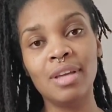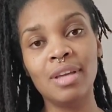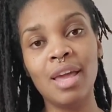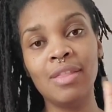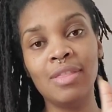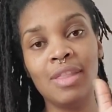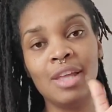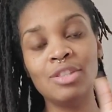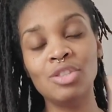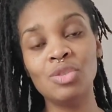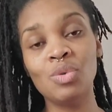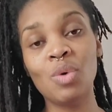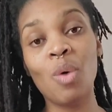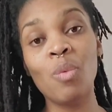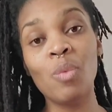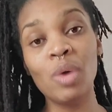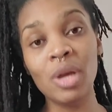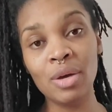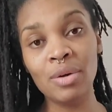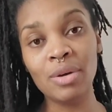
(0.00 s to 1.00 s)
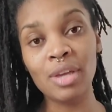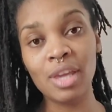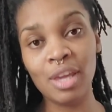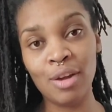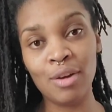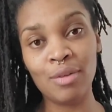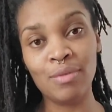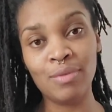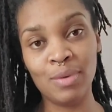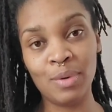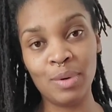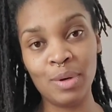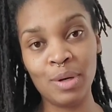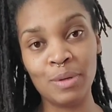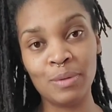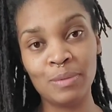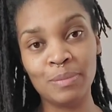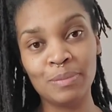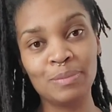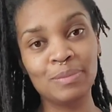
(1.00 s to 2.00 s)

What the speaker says: and that you are well cared for.